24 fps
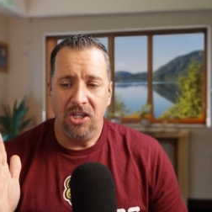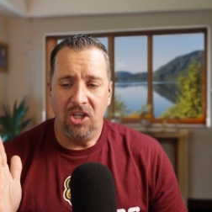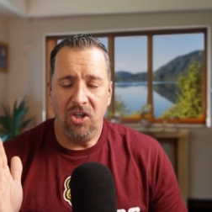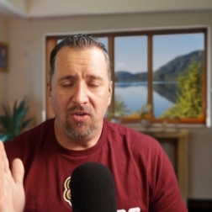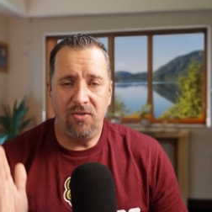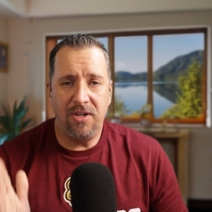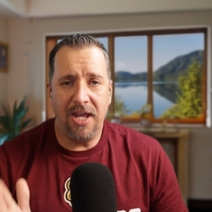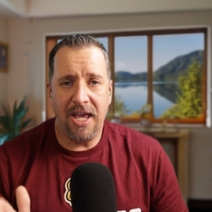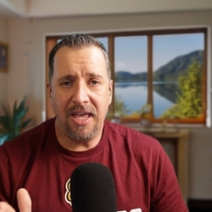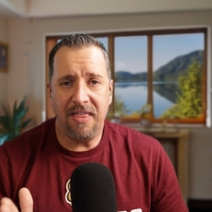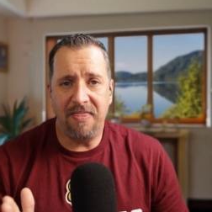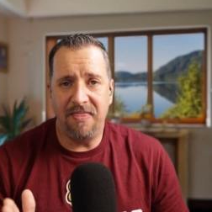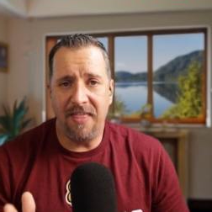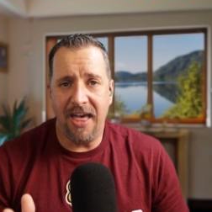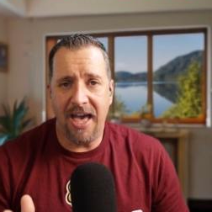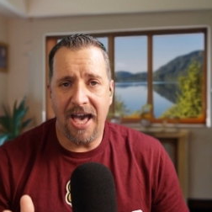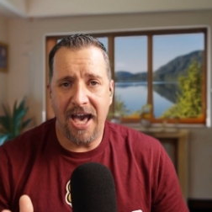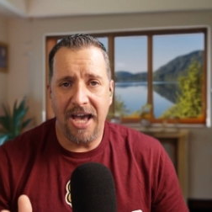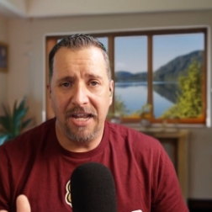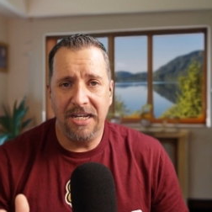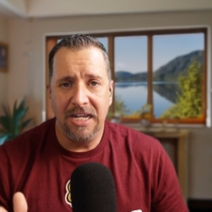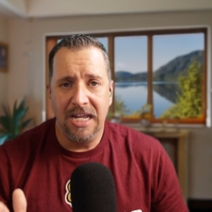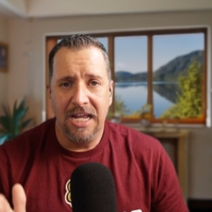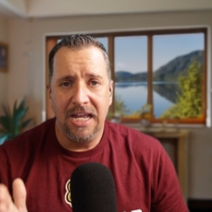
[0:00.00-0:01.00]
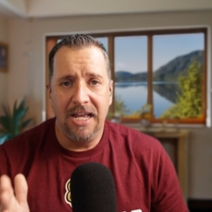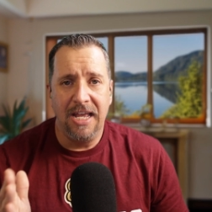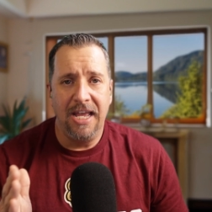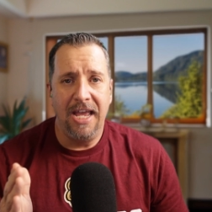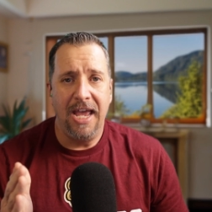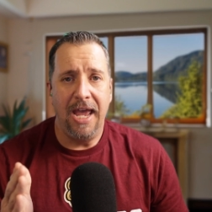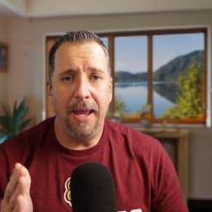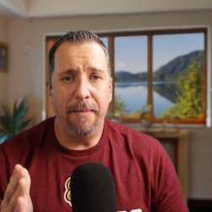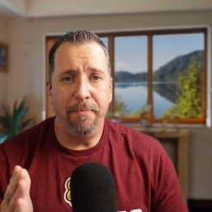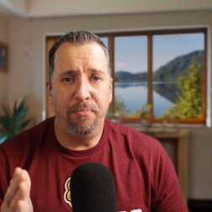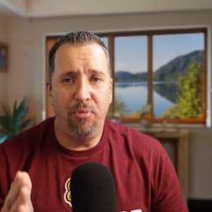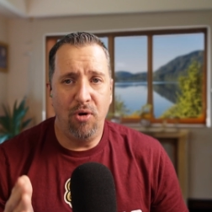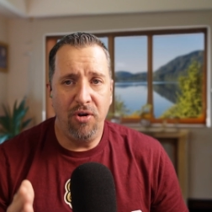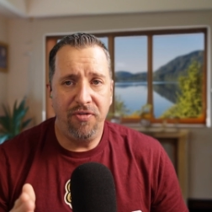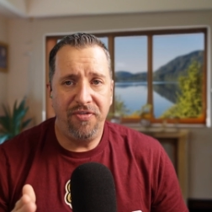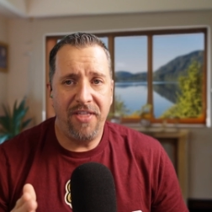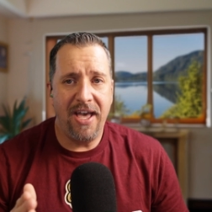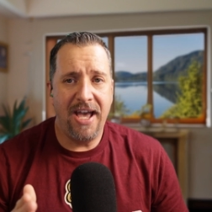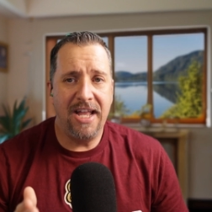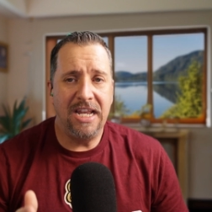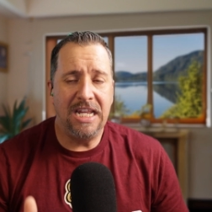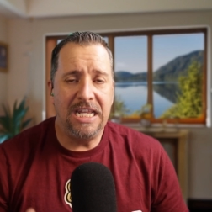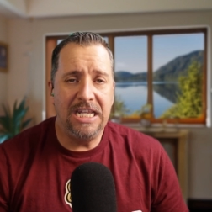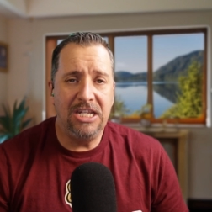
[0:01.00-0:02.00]
You take that and put
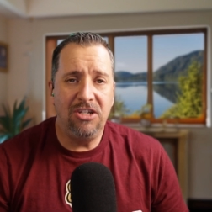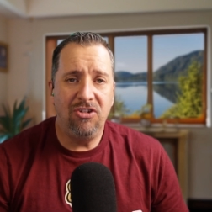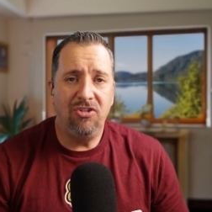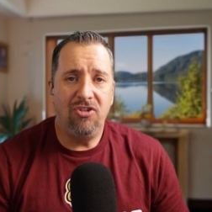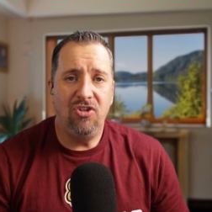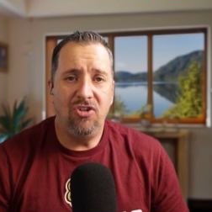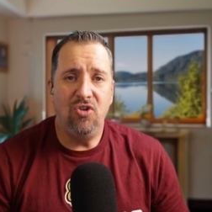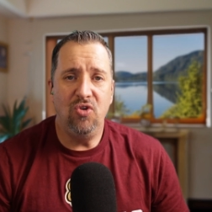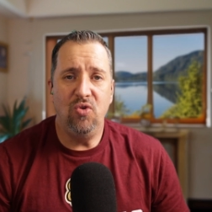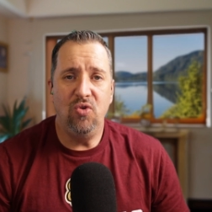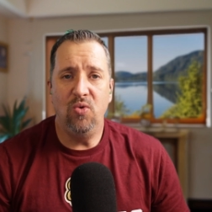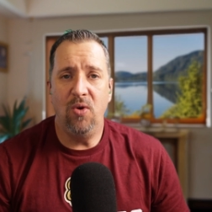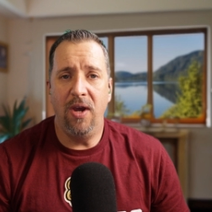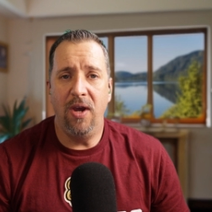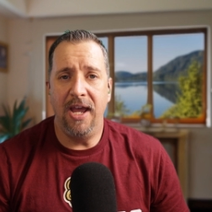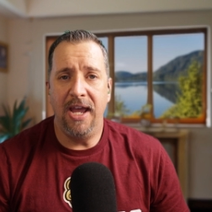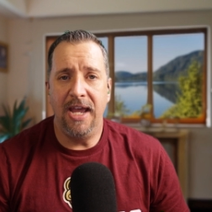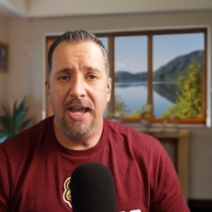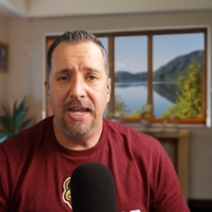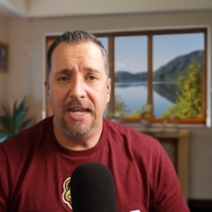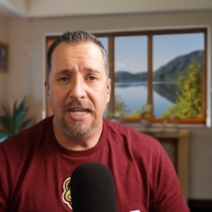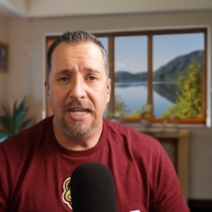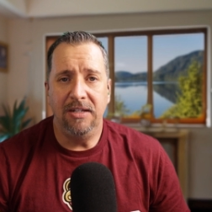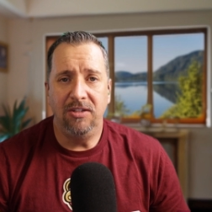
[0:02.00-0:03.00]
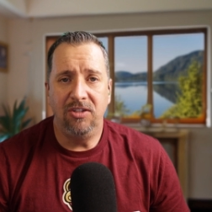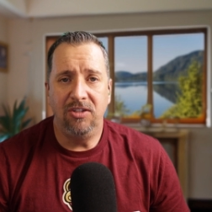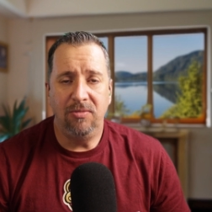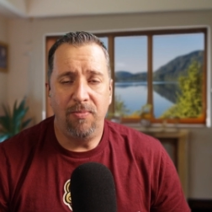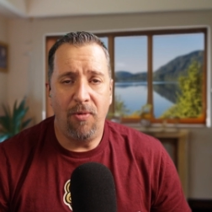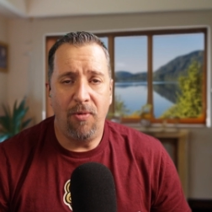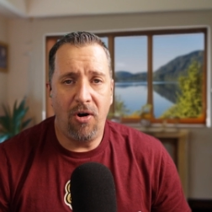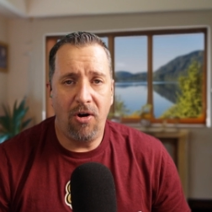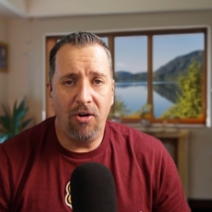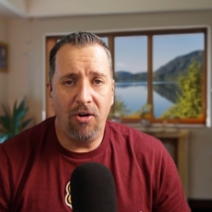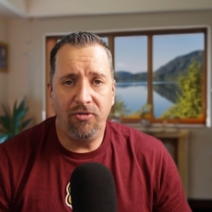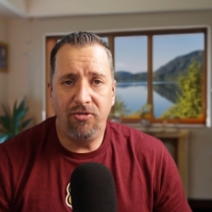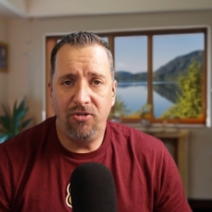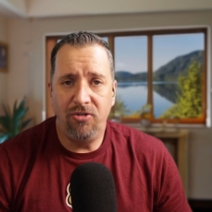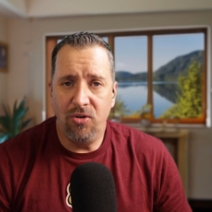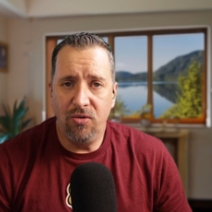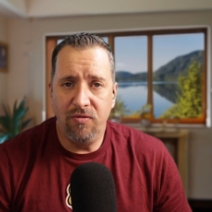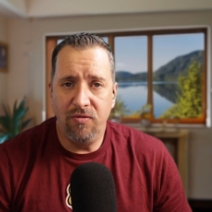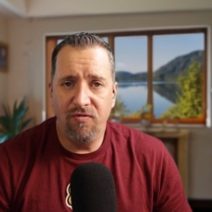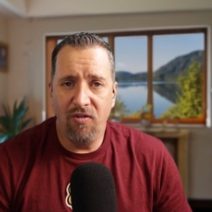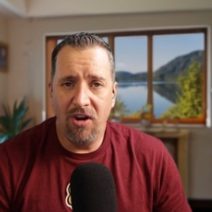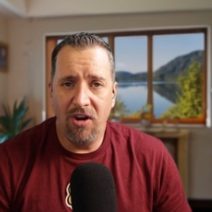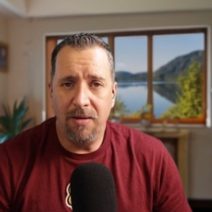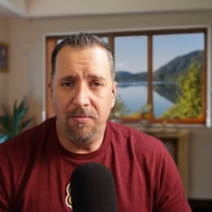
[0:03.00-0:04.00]
that into a small
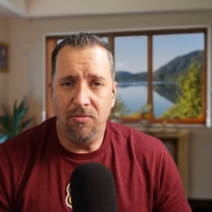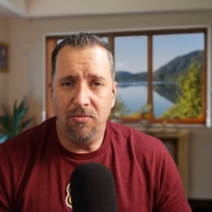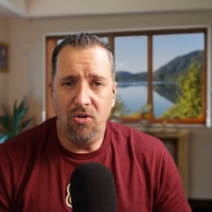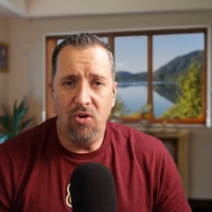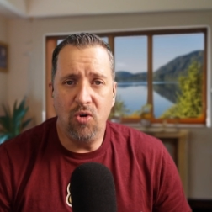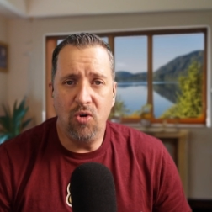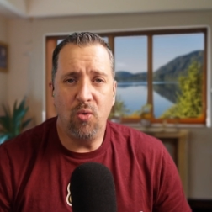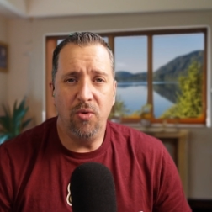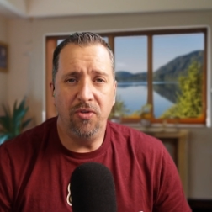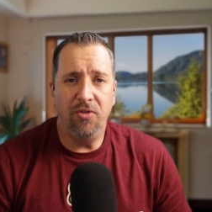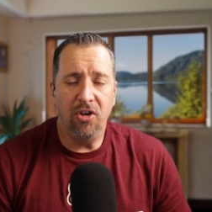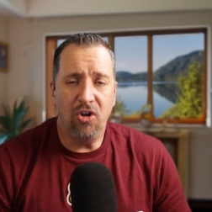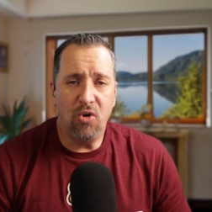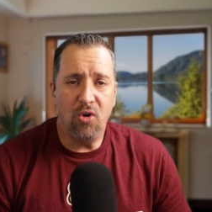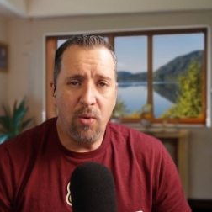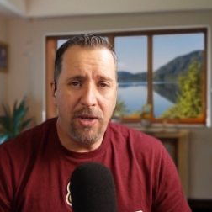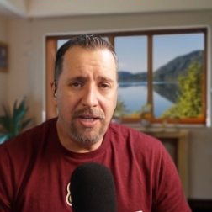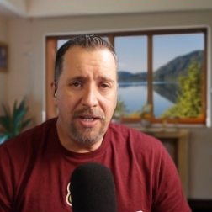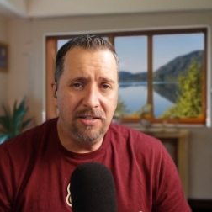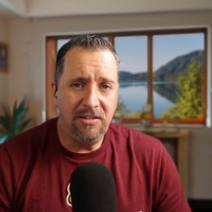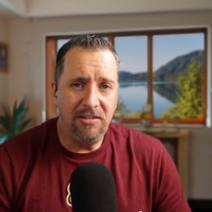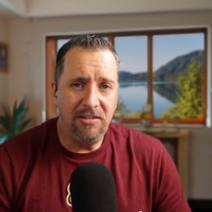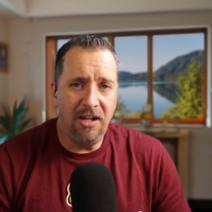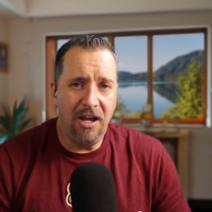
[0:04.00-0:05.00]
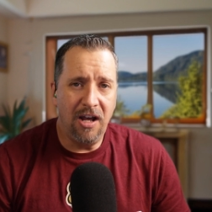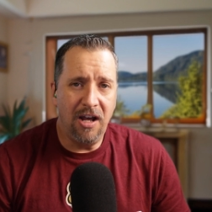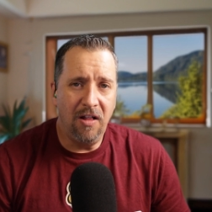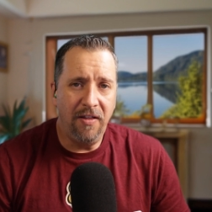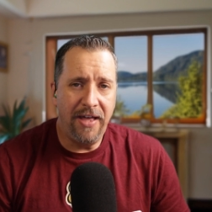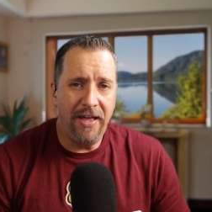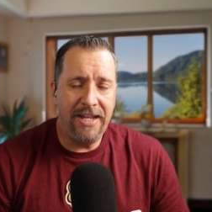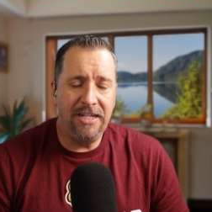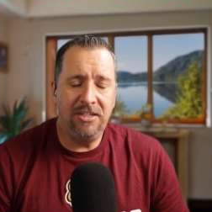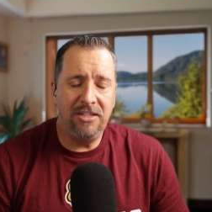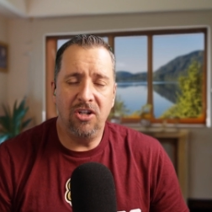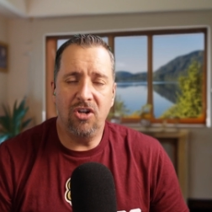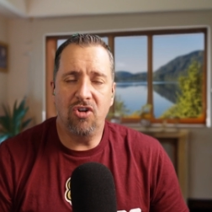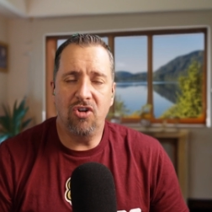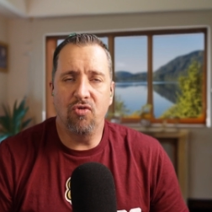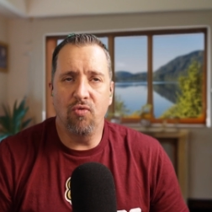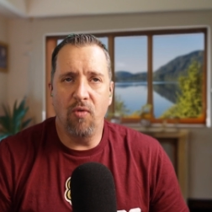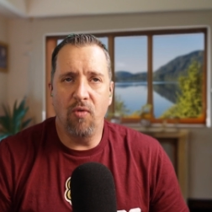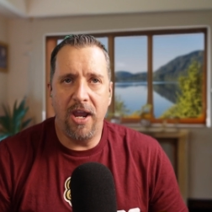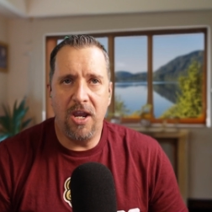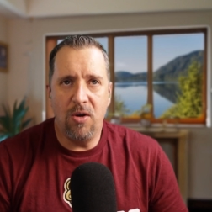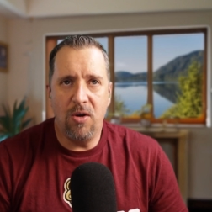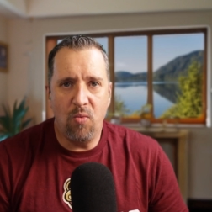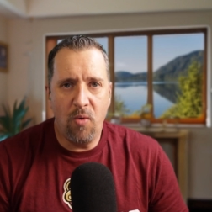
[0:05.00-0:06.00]
two frame nuc with a queen cell, that is a
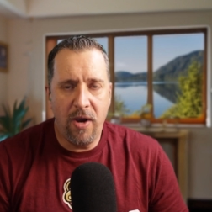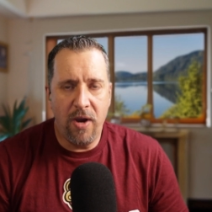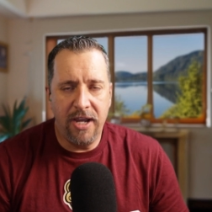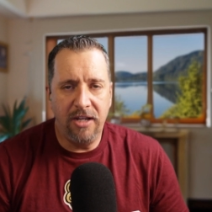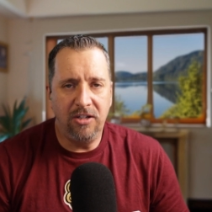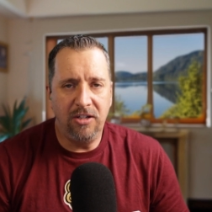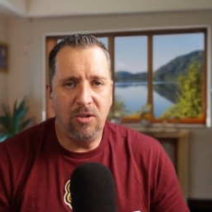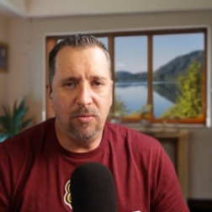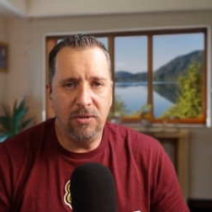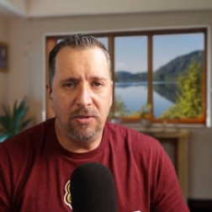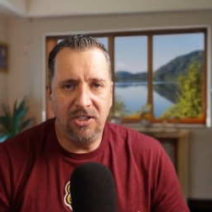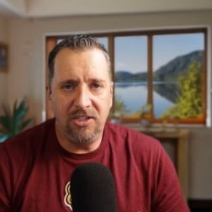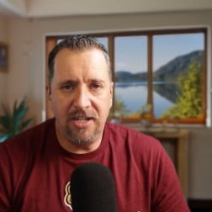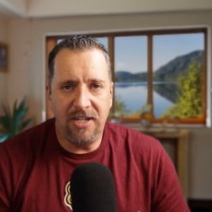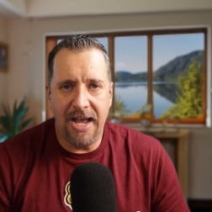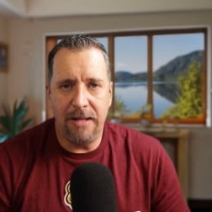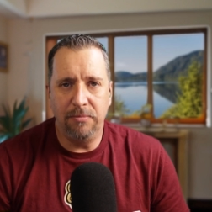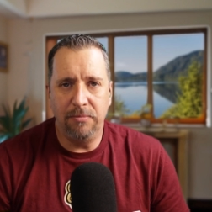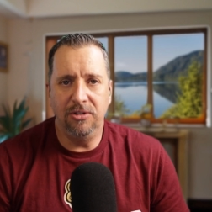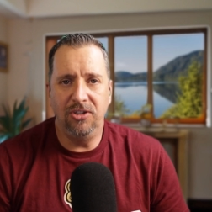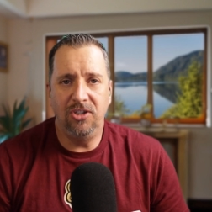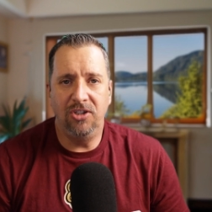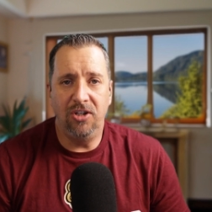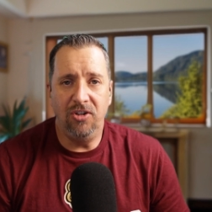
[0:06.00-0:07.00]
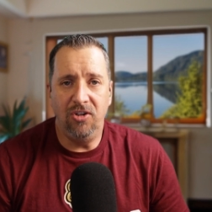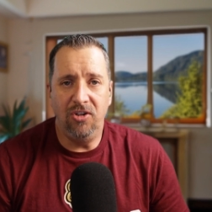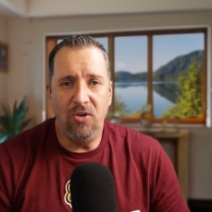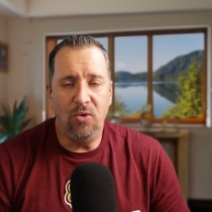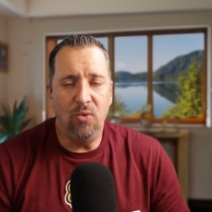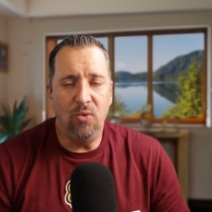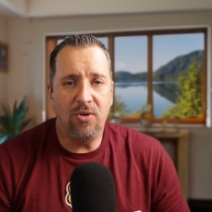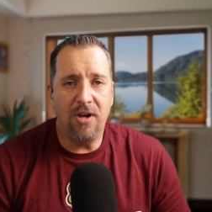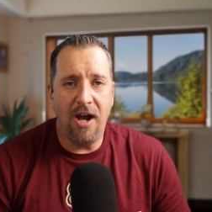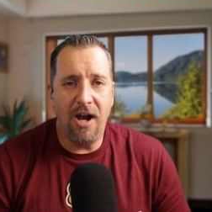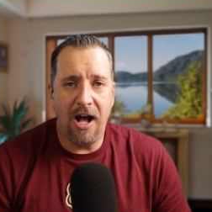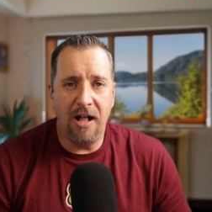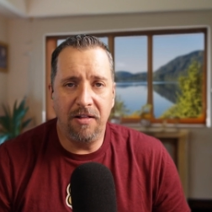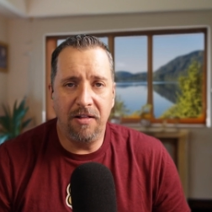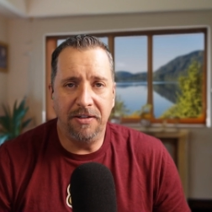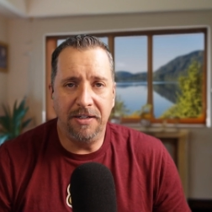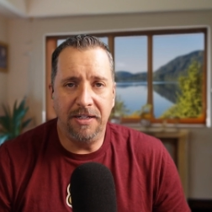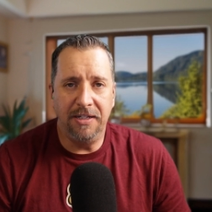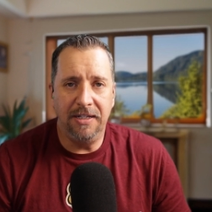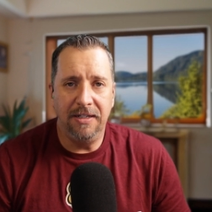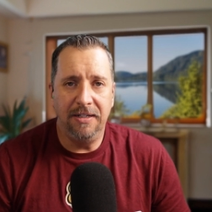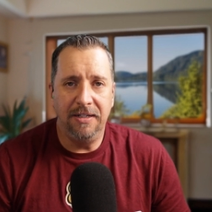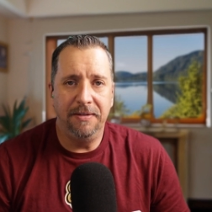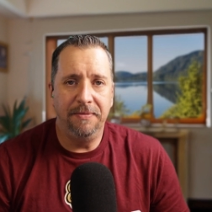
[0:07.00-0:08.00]
great way to establish a new
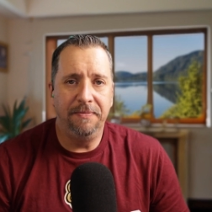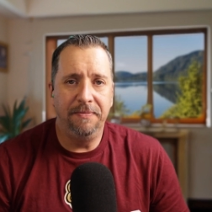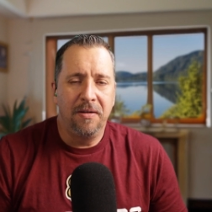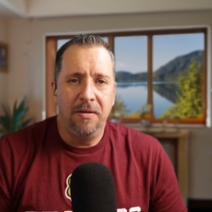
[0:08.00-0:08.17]
colony.